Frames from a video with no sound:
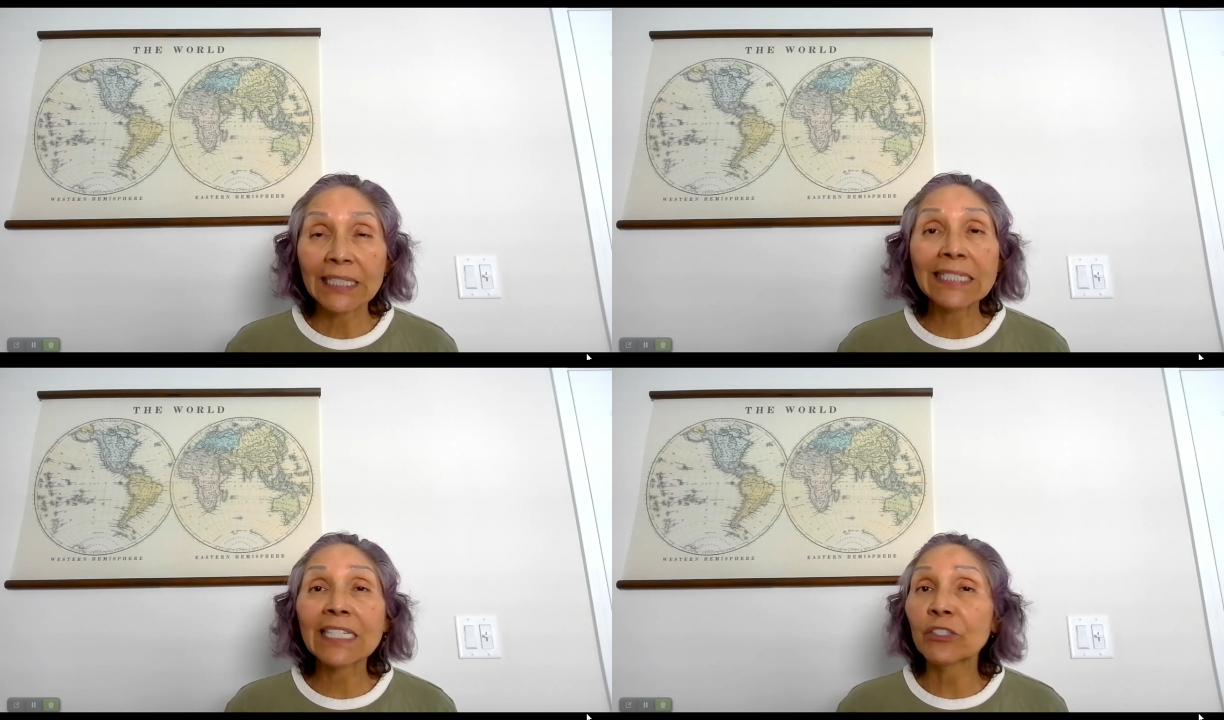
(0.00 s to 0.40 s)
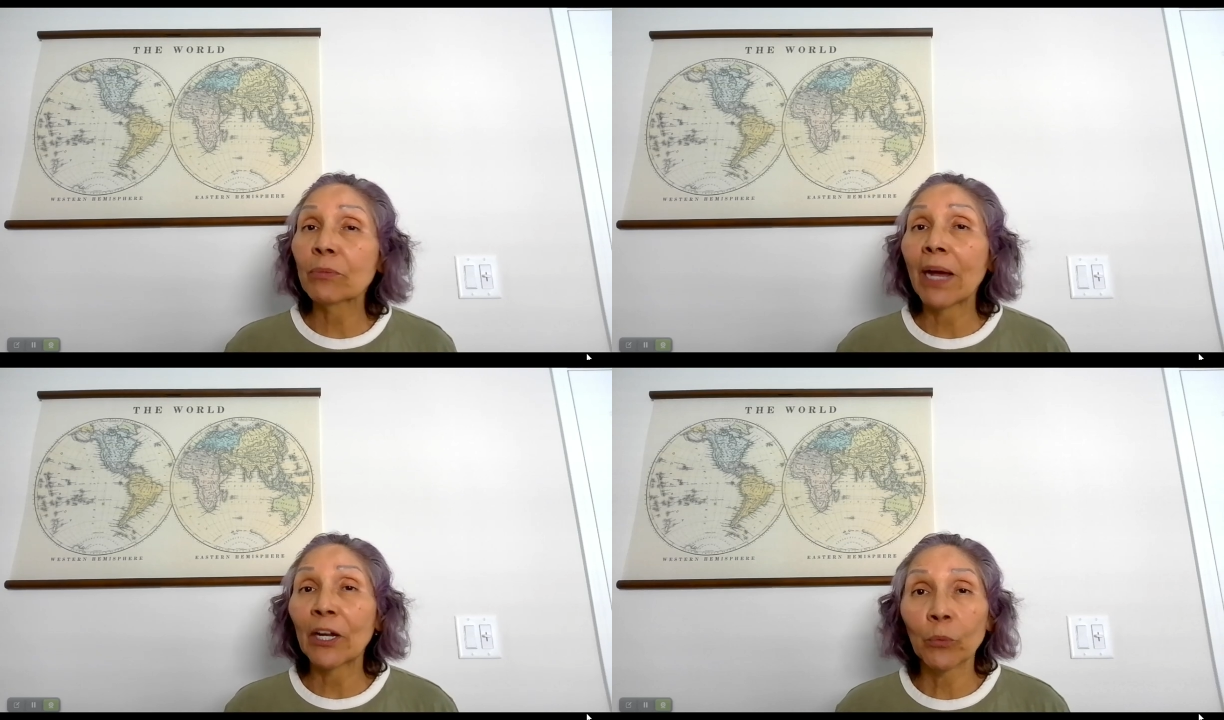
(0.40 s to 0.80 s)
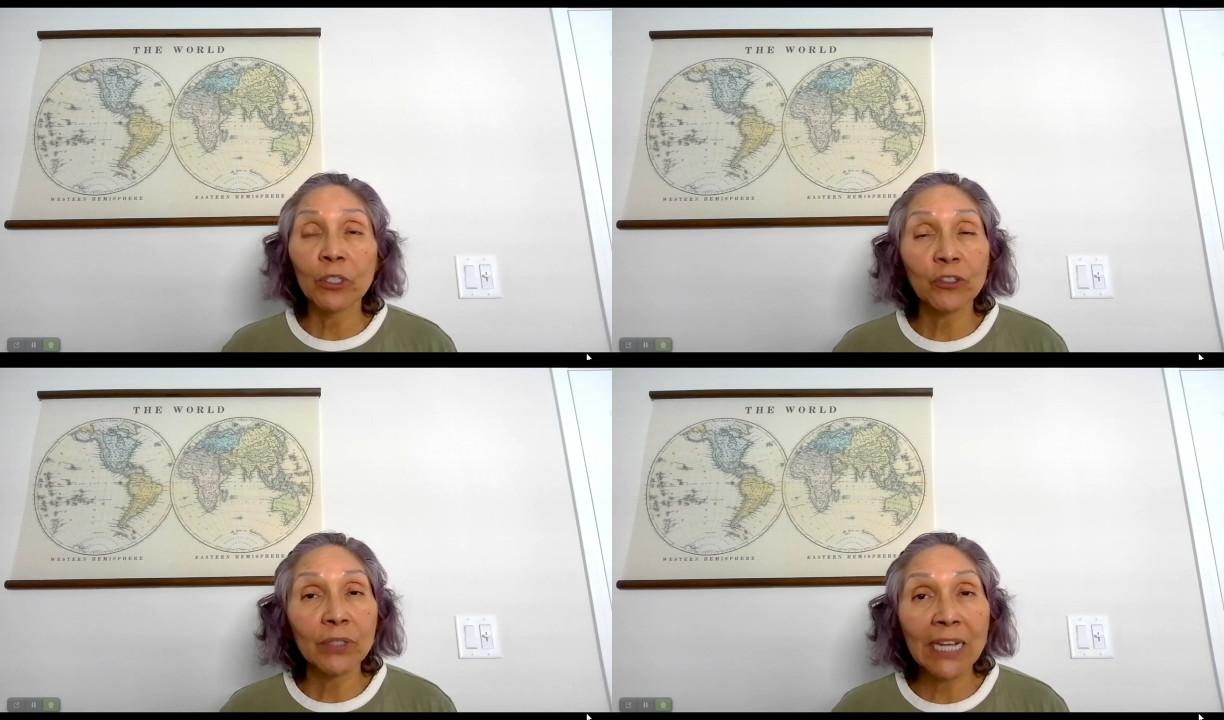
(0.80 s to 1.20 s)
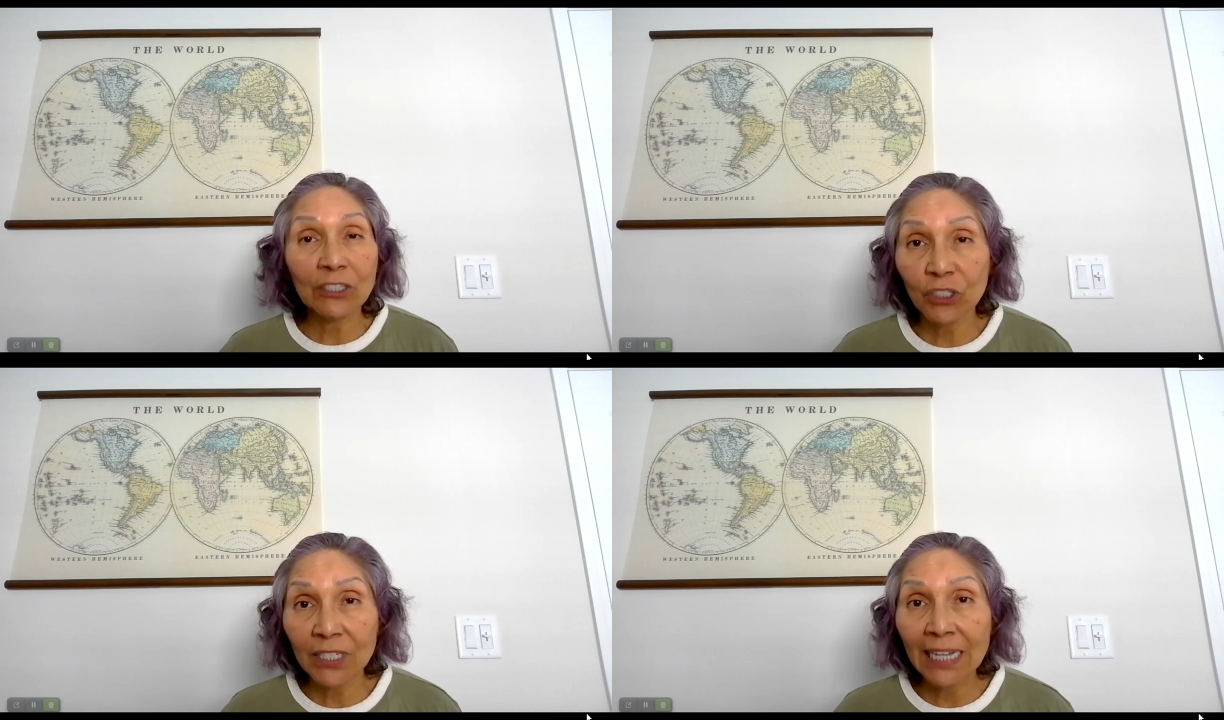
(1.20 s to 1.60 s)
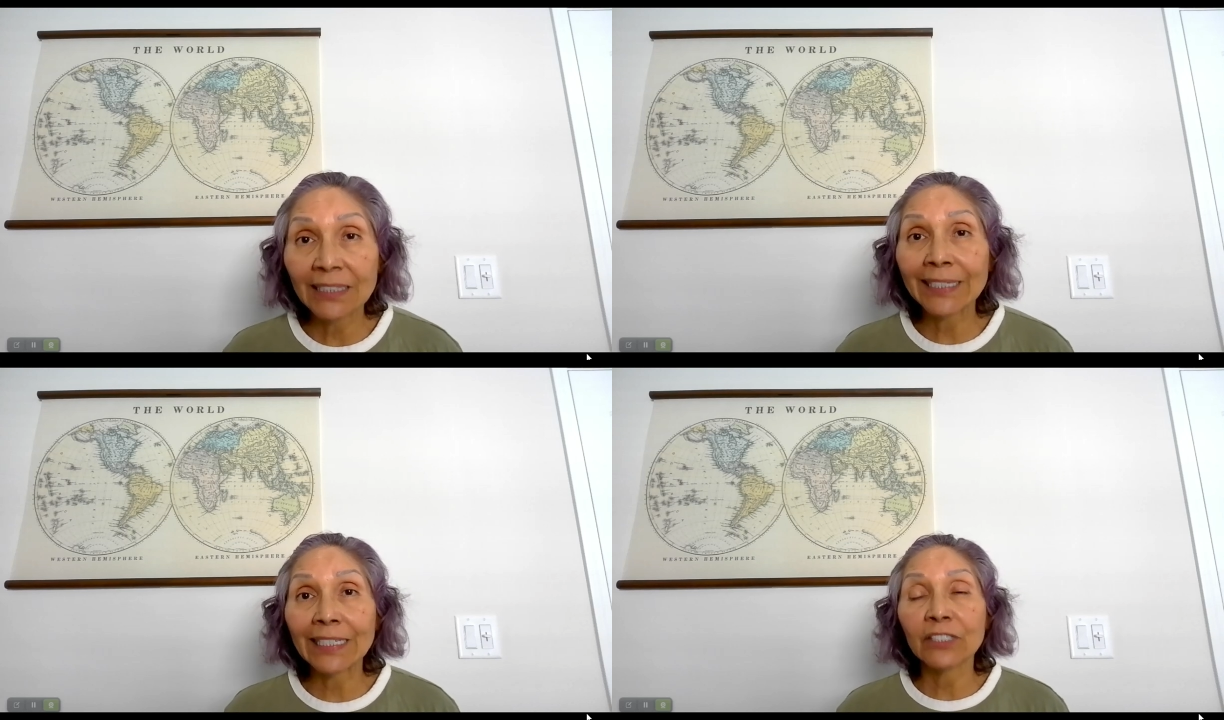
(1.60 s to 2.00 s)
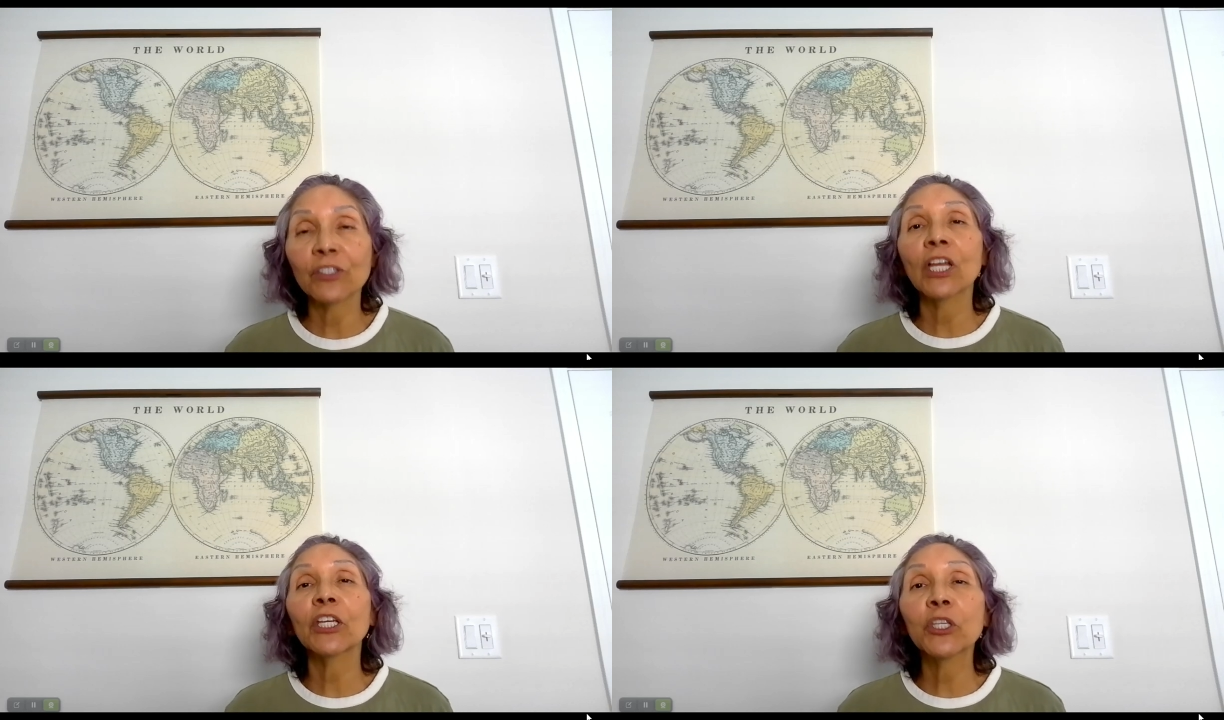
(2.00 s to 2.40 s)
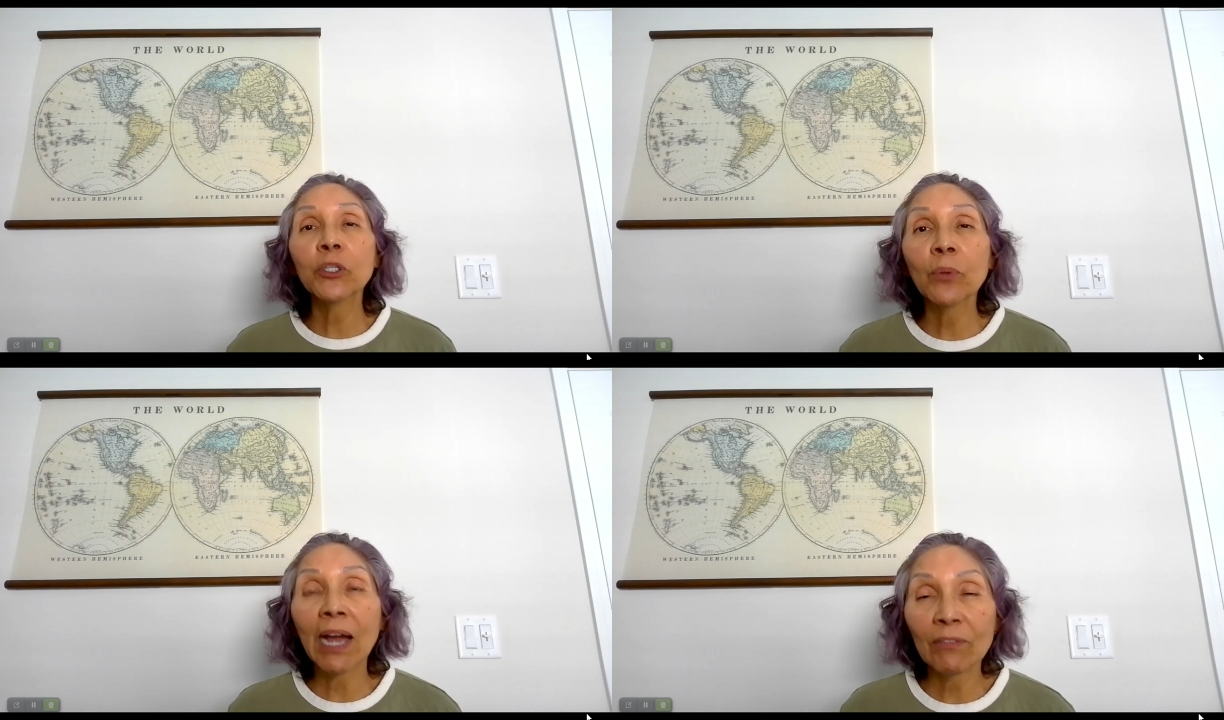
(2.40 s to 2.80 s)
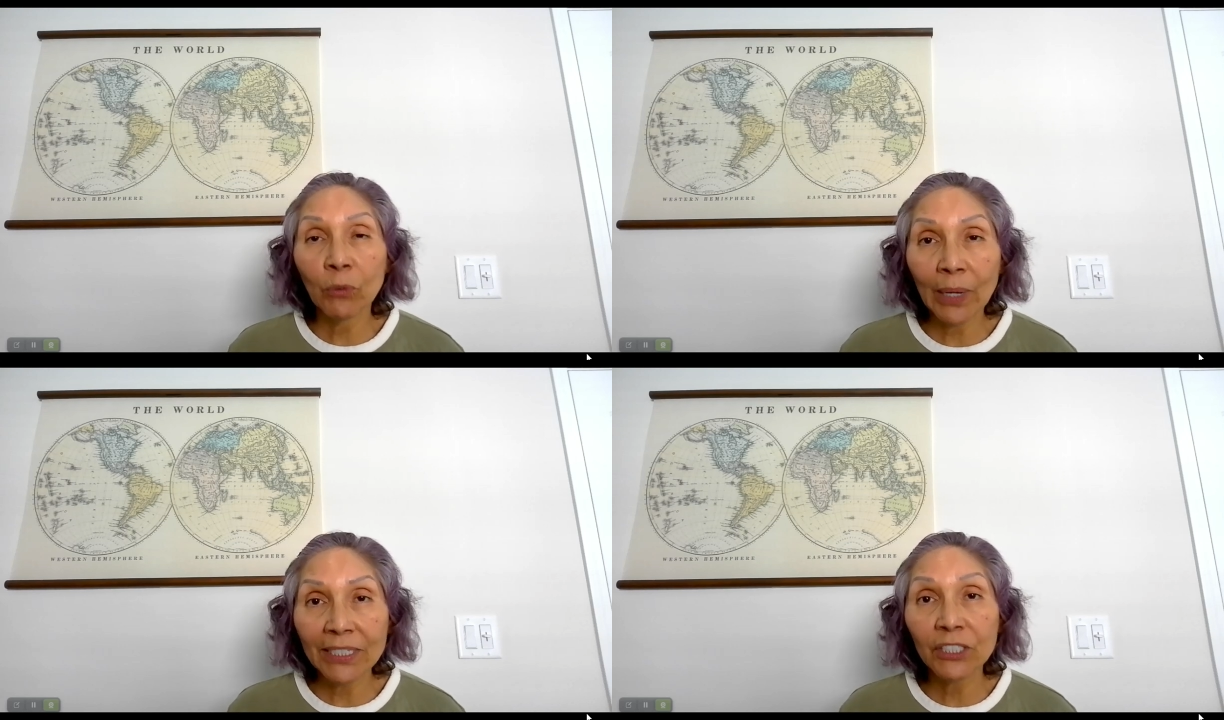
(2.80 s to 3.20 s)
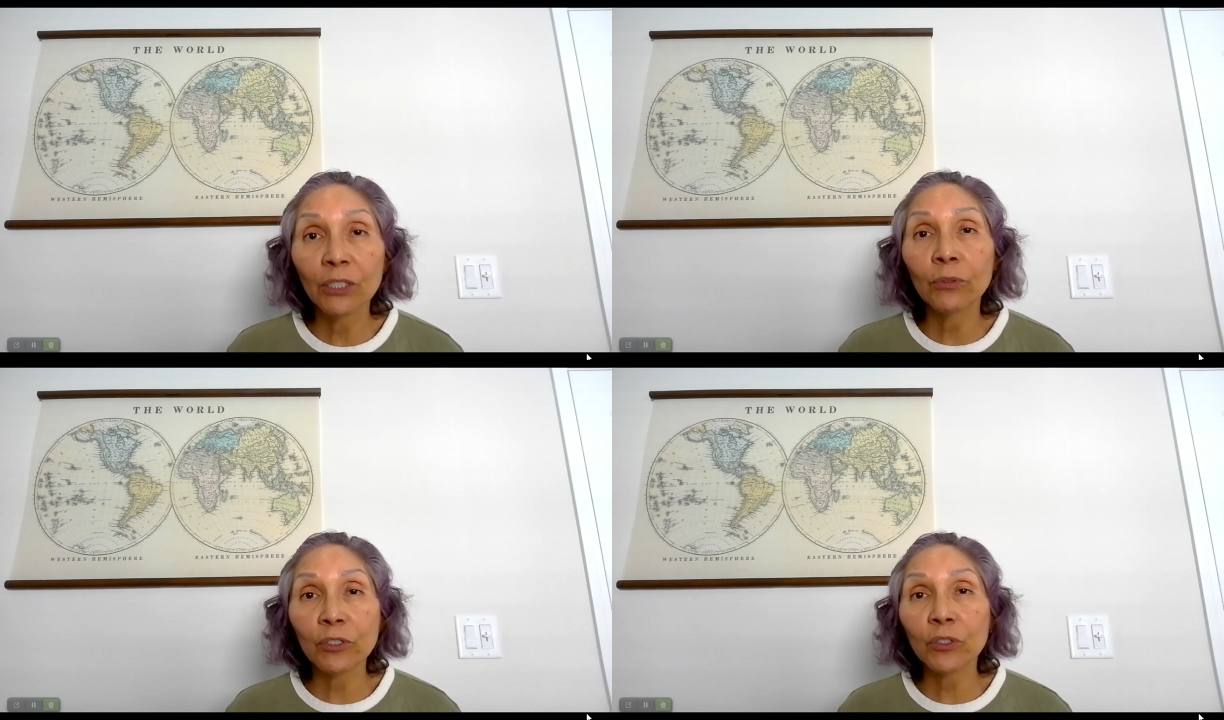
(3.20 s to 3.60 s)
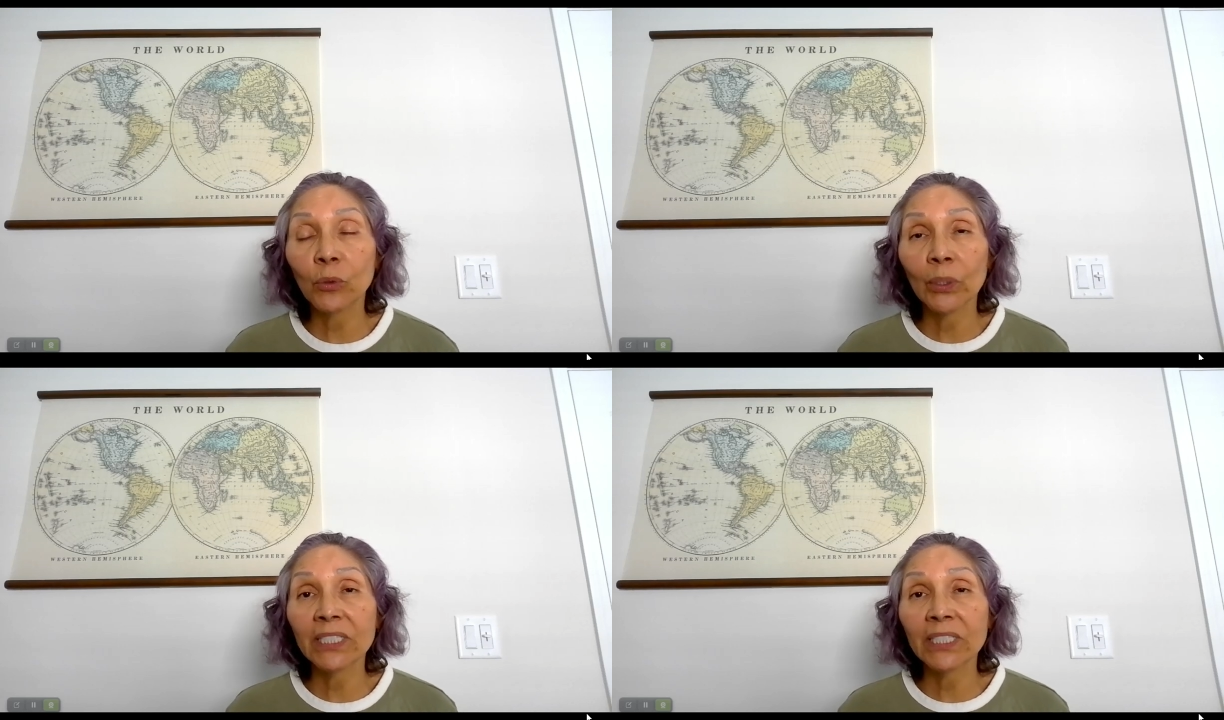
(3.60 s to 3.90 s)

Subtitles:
It doesn't matter what your nationality is, you have a right to go to school.